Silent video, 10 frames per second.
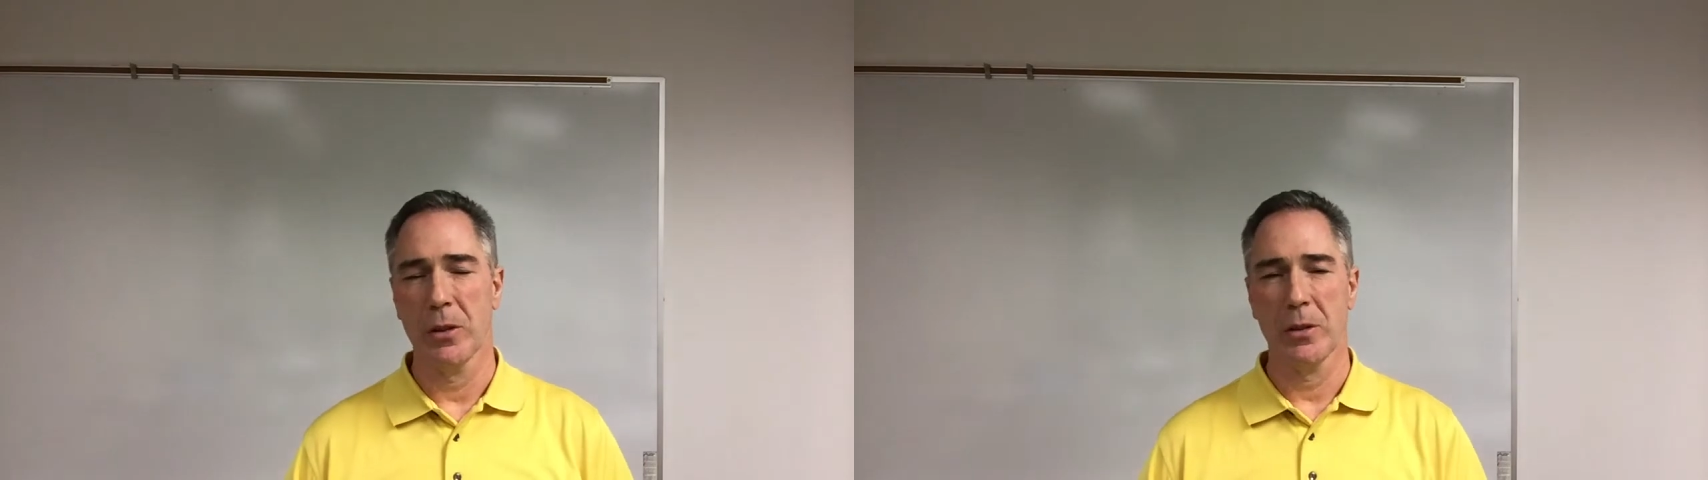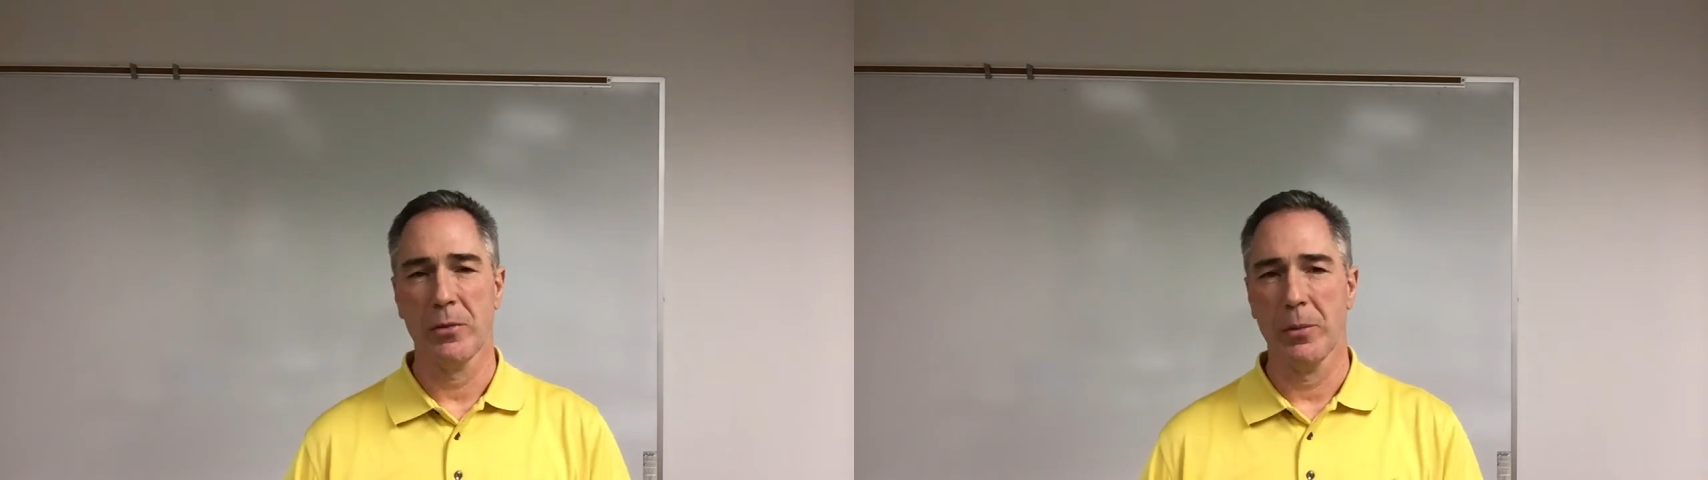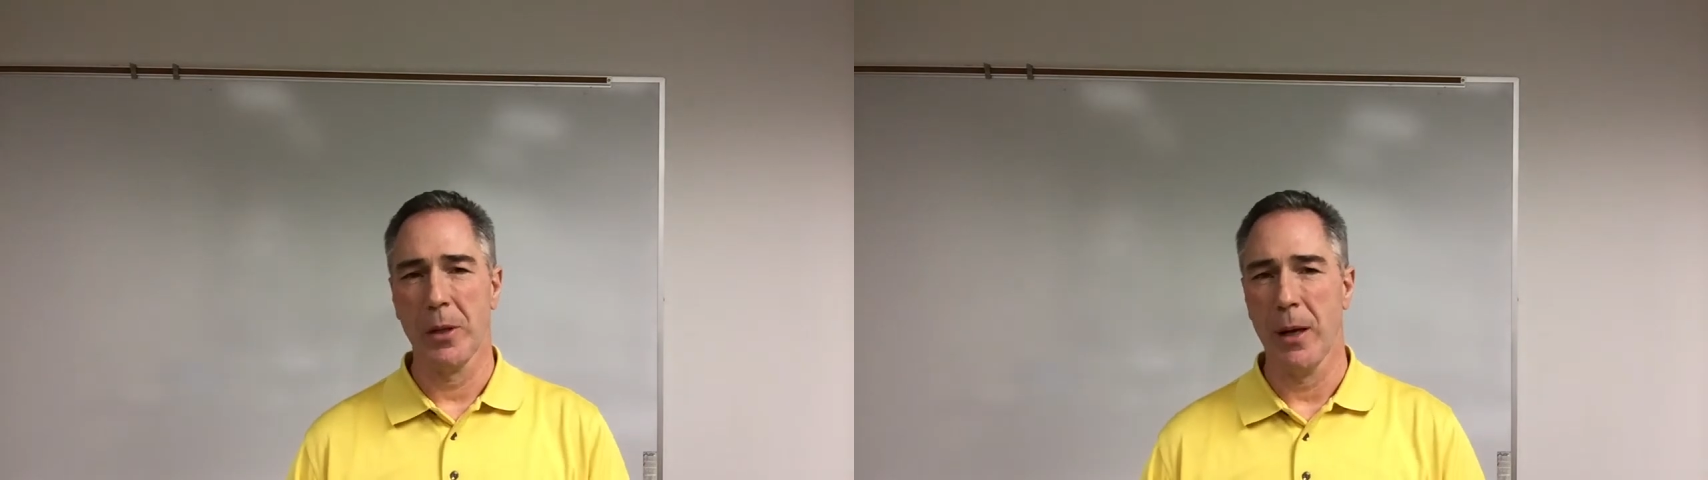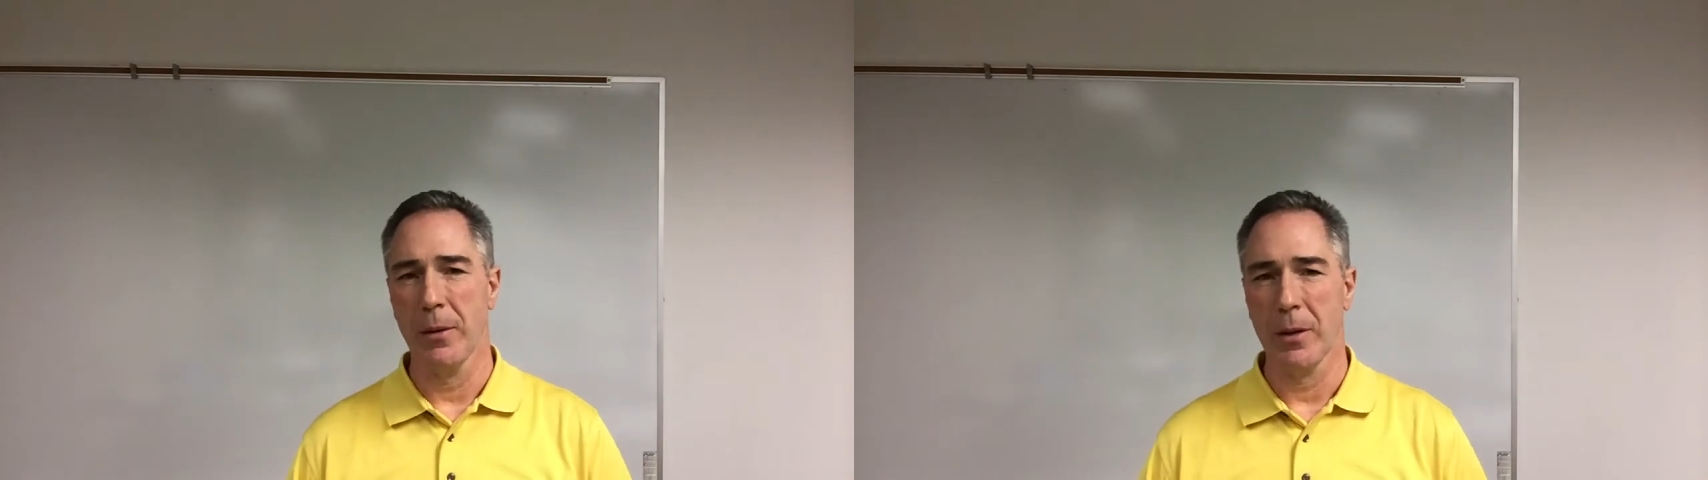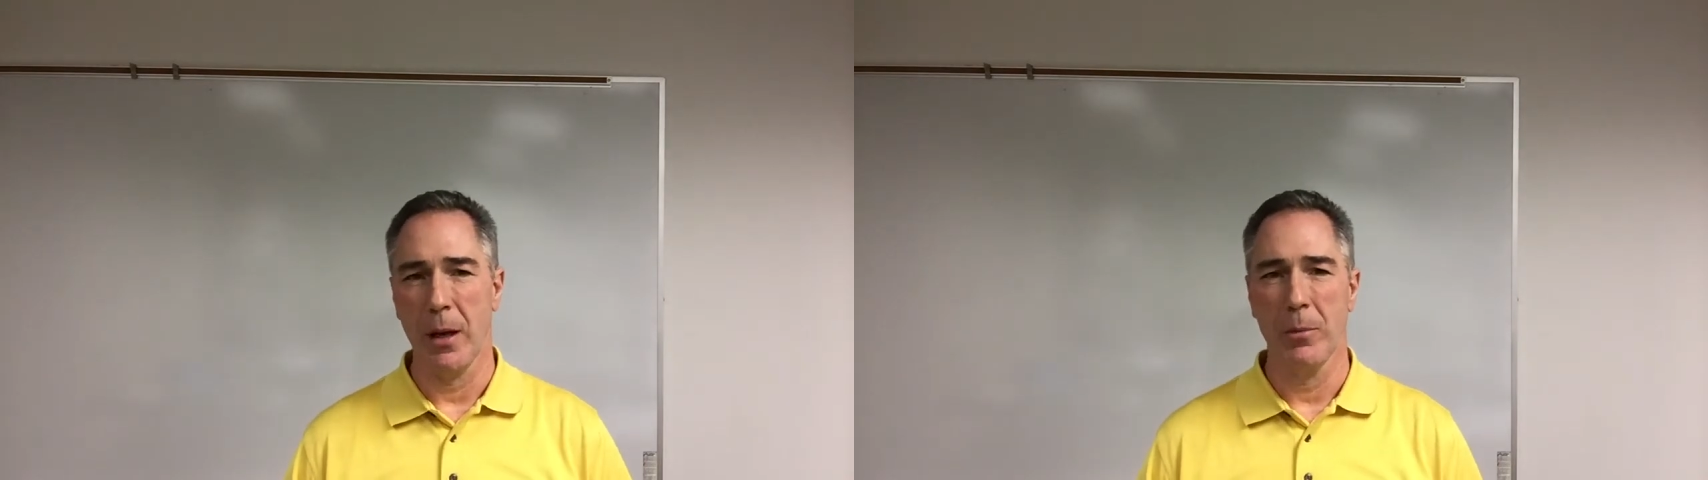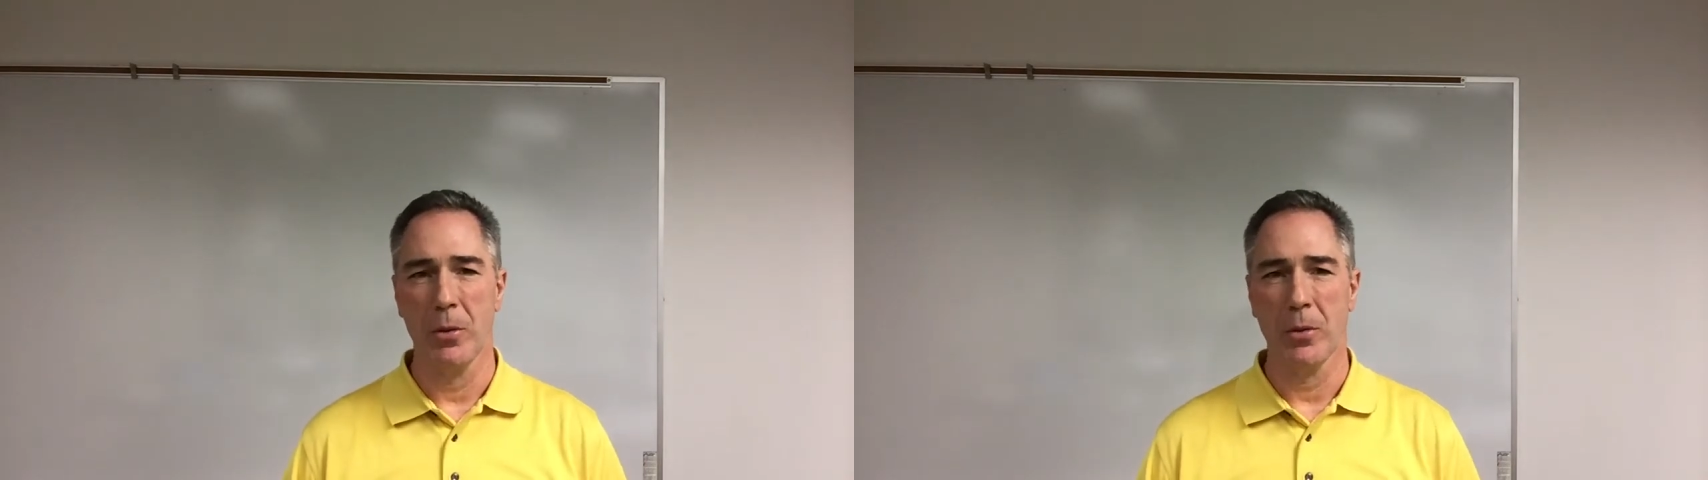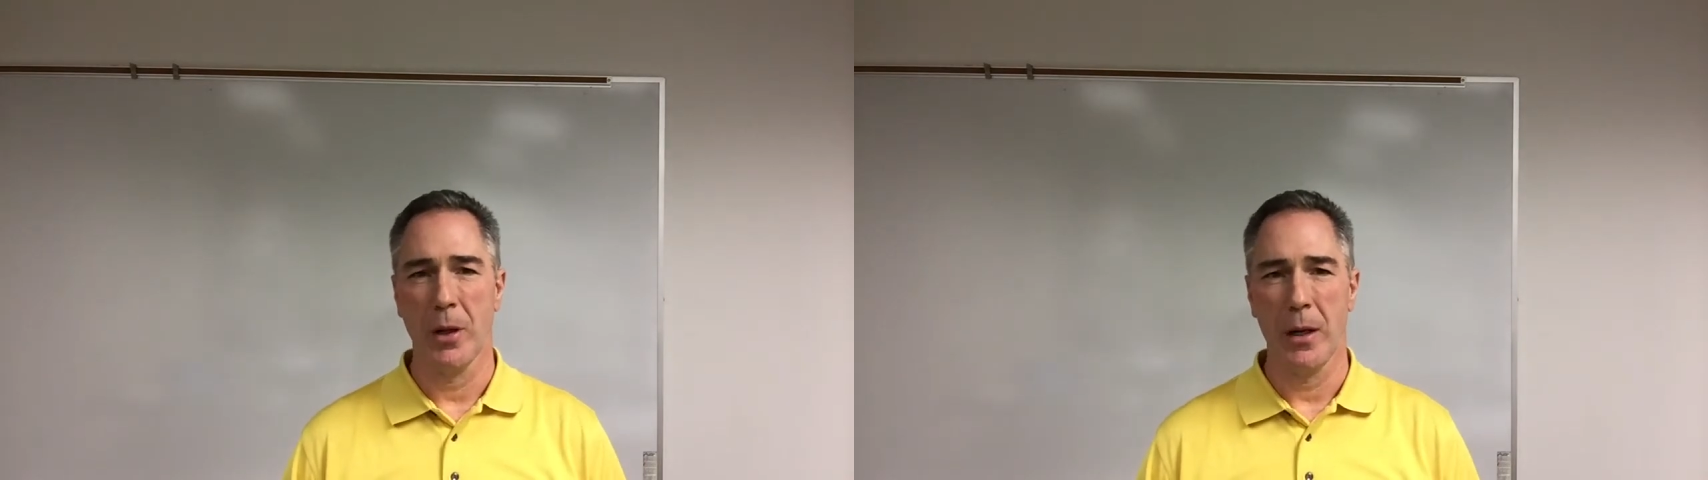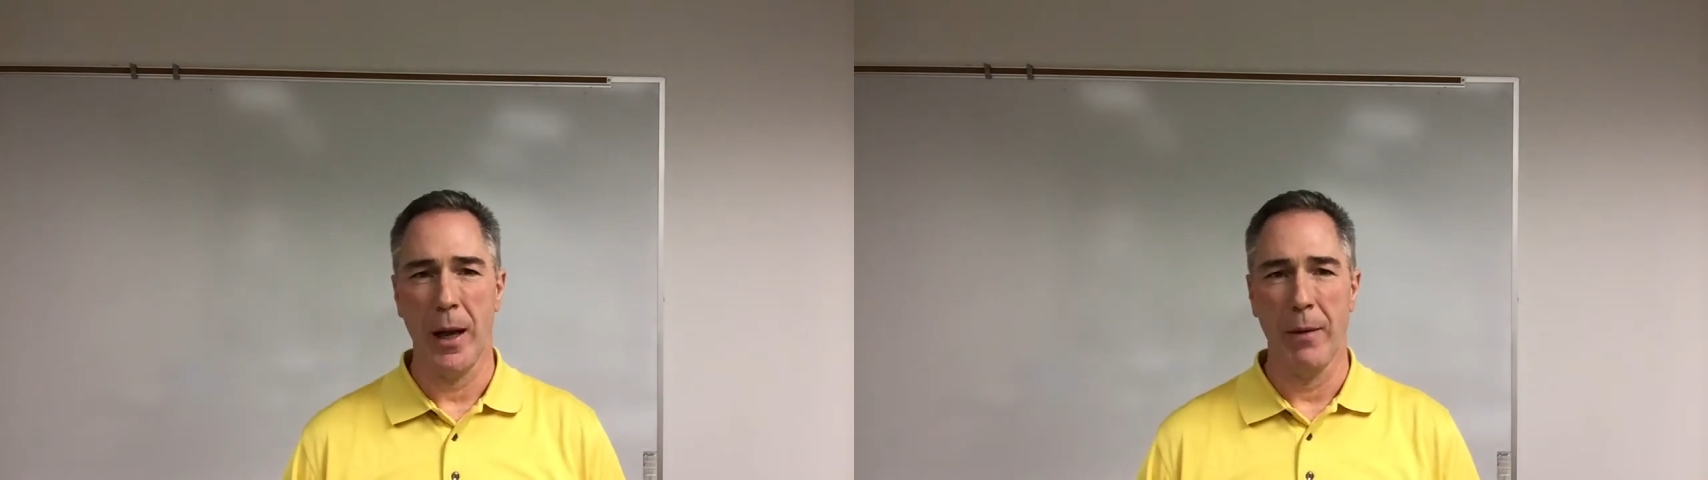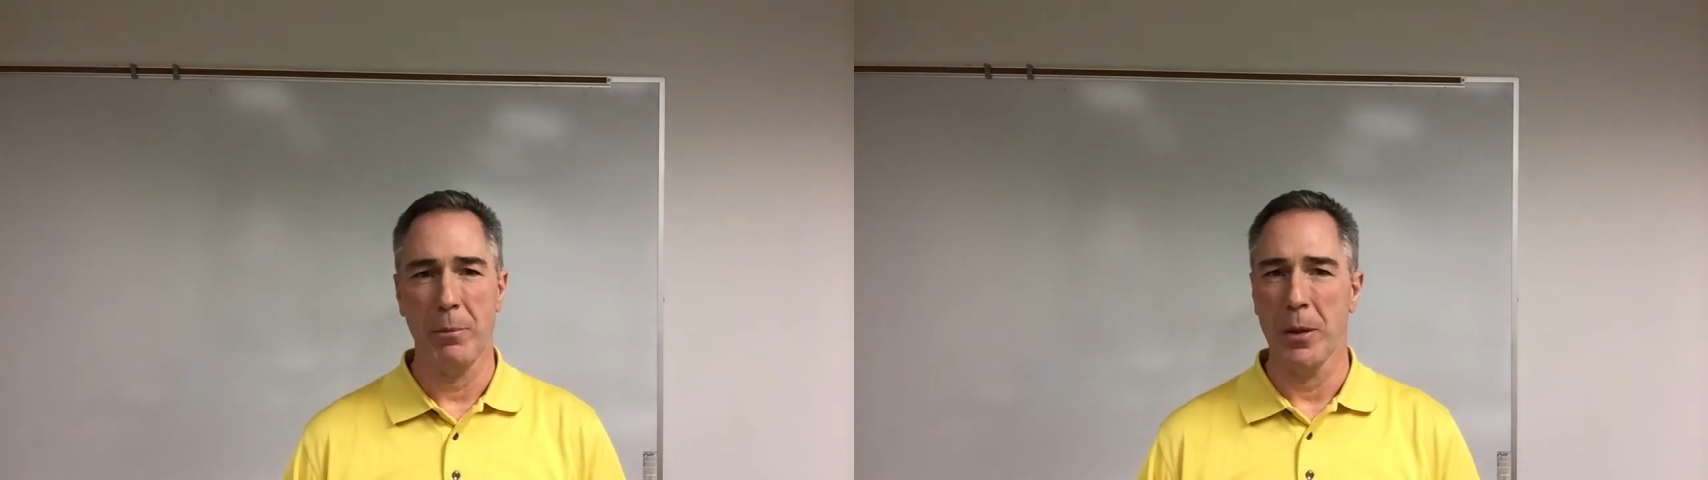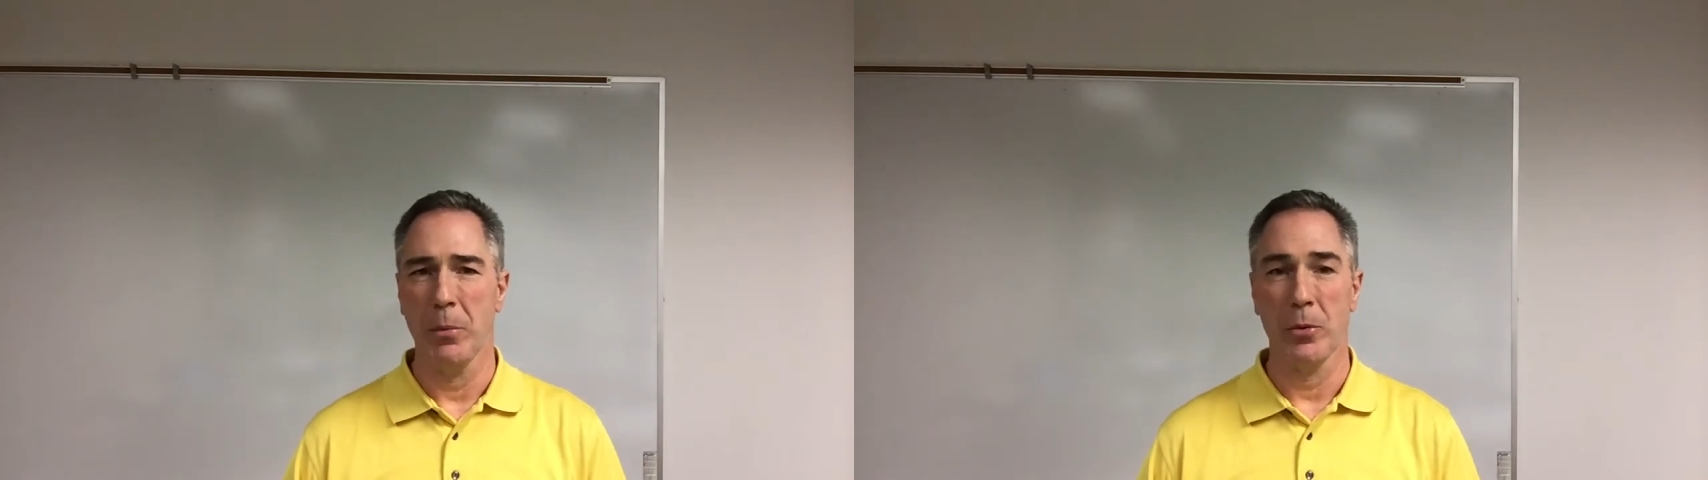because from time to time you're going to have
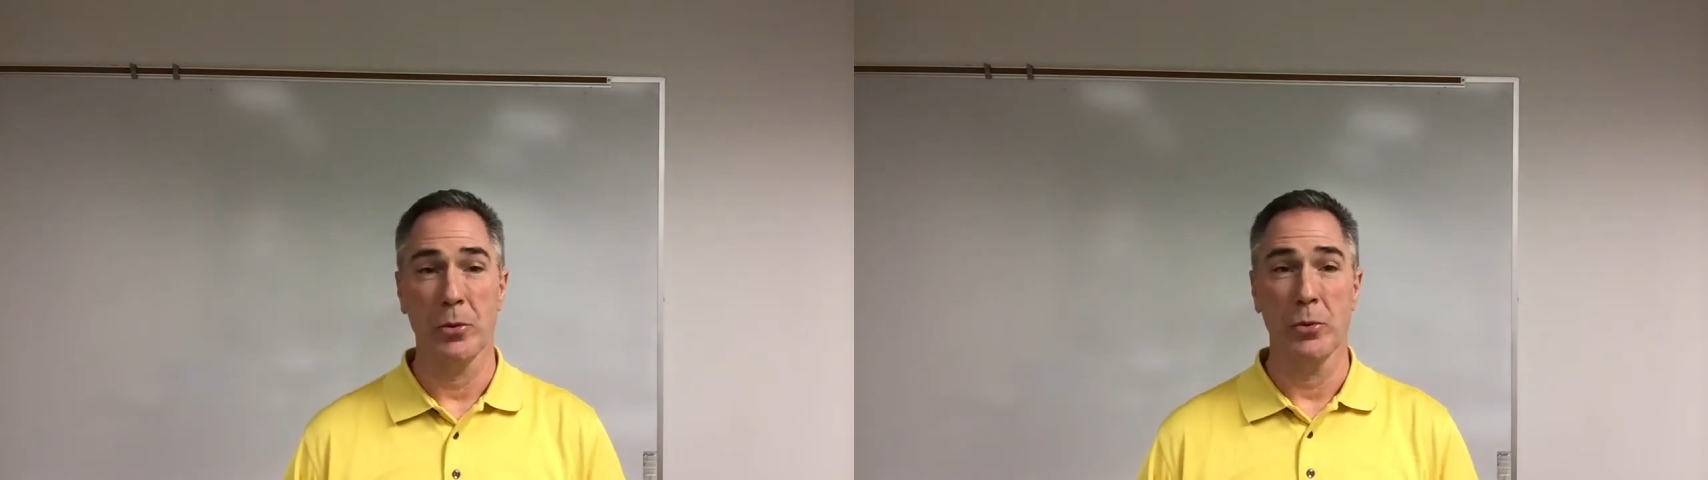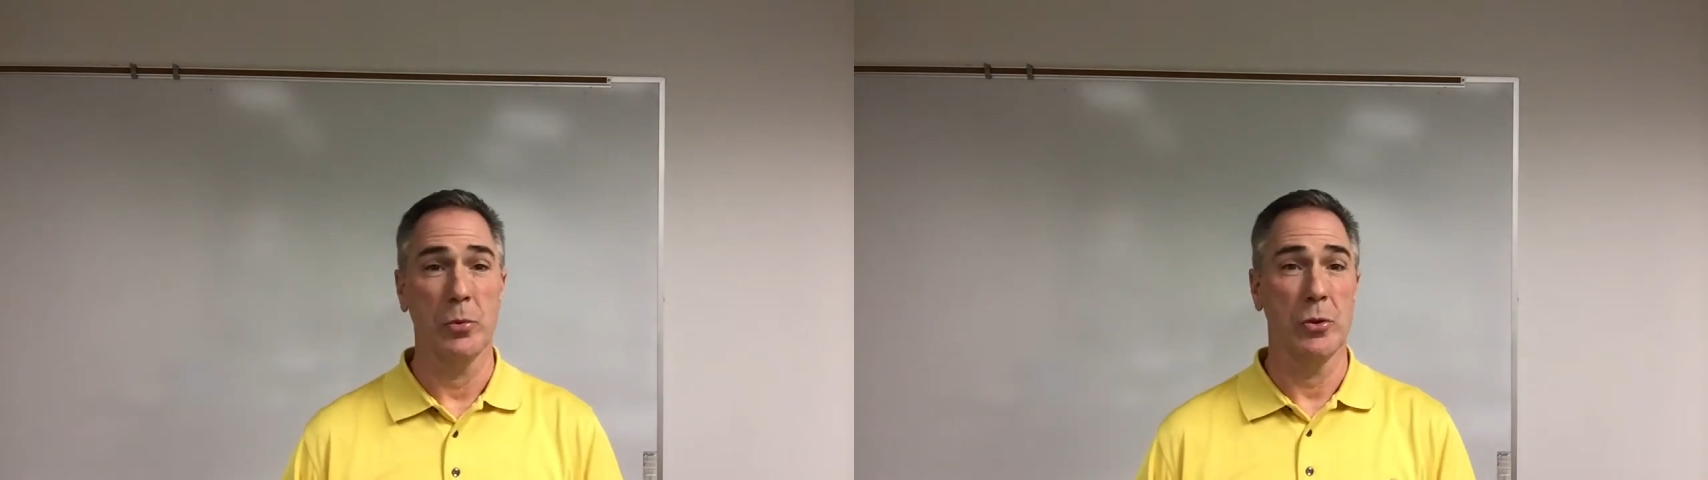people that you